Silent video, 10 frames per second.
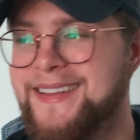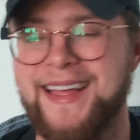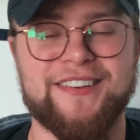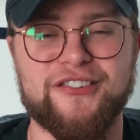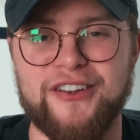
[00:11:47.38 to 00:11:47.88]

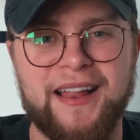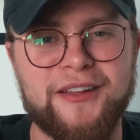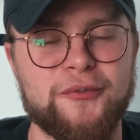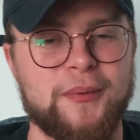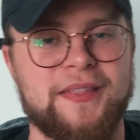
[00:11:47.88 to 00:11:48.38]
that
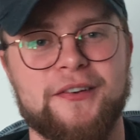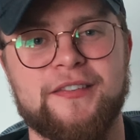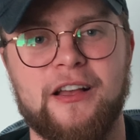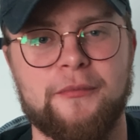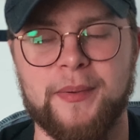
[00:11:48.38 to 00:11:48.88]
challenge with
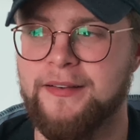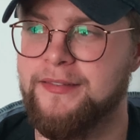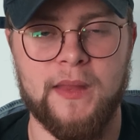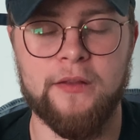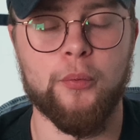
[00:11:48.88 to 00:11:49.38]
yourself, because
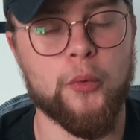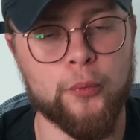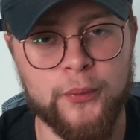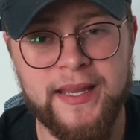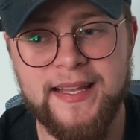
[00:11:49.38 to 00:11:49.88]
that's what
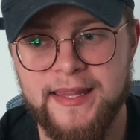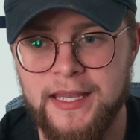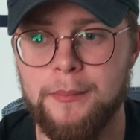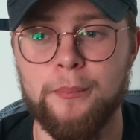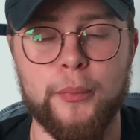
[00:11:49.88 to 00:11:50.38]

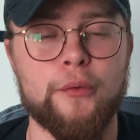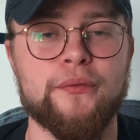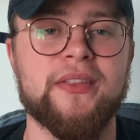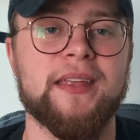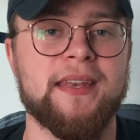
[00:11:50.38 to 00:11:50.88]
really
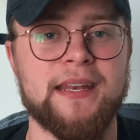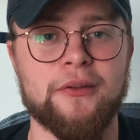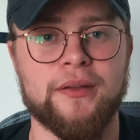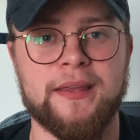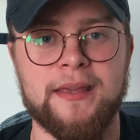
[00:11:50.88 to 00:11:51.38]
moves the
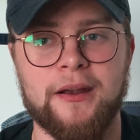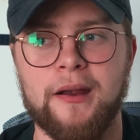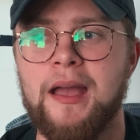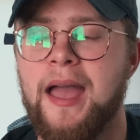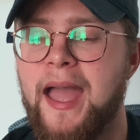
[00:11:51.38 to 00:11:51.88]
needle
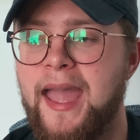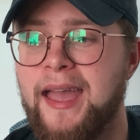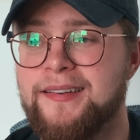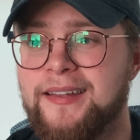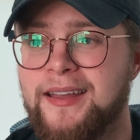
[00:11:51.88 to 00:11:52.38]
here
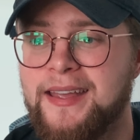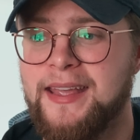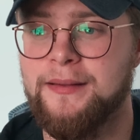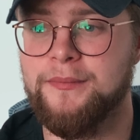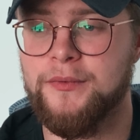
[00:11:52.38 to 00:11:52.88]
and
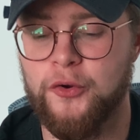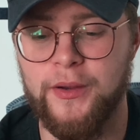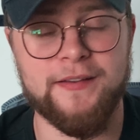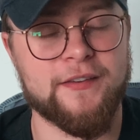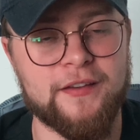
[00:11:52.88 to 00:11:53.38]
it
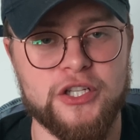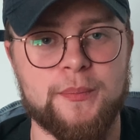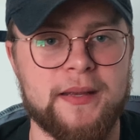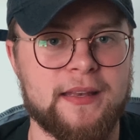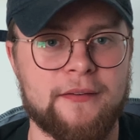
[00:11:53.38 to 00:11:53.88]
creates such a
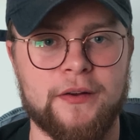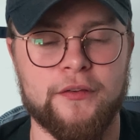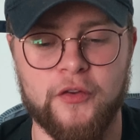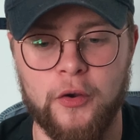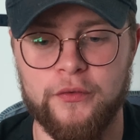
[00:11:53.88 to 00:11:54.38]
big difference.
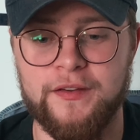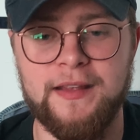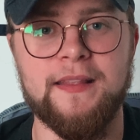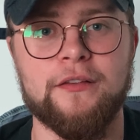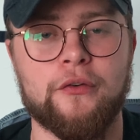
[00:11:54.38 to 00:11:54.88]
So
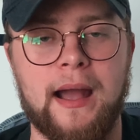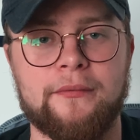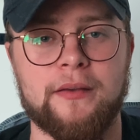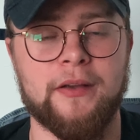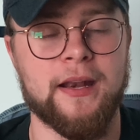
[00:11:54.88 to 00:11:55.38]
seeing these
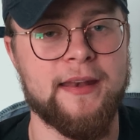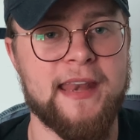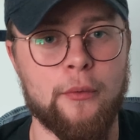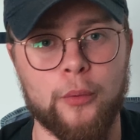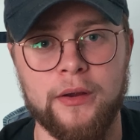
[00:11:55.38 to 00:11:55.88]
graphs, I've got a
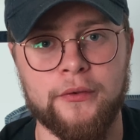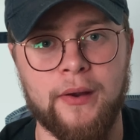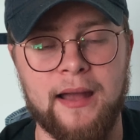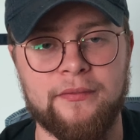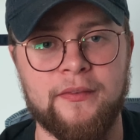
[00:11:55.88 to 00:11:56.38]
net worth
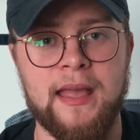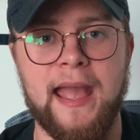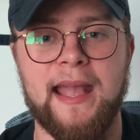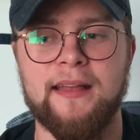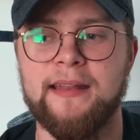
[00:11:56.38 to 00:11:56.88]
graph
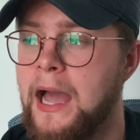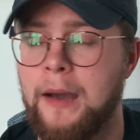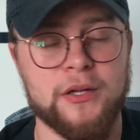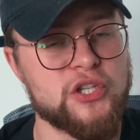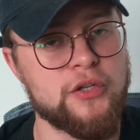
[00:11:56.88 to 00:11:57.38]
and how
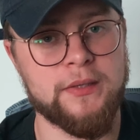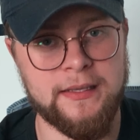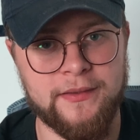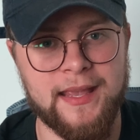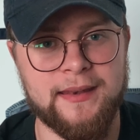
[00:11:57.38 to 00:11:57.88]
much you
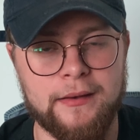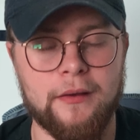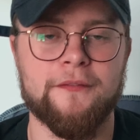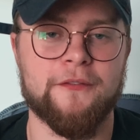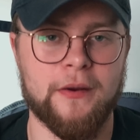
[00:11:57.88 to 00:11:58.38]

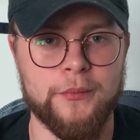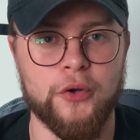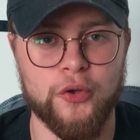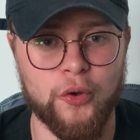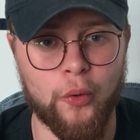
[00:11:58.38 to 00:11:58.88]
deviated from
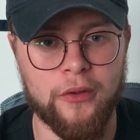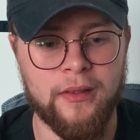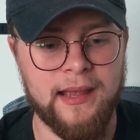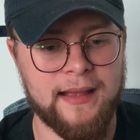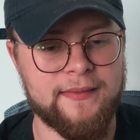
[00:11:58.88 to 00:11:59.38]
your goal,
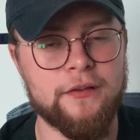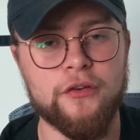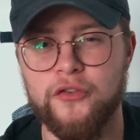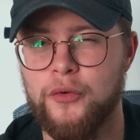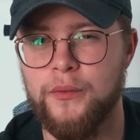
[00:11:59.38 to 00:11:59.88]
and these are two of the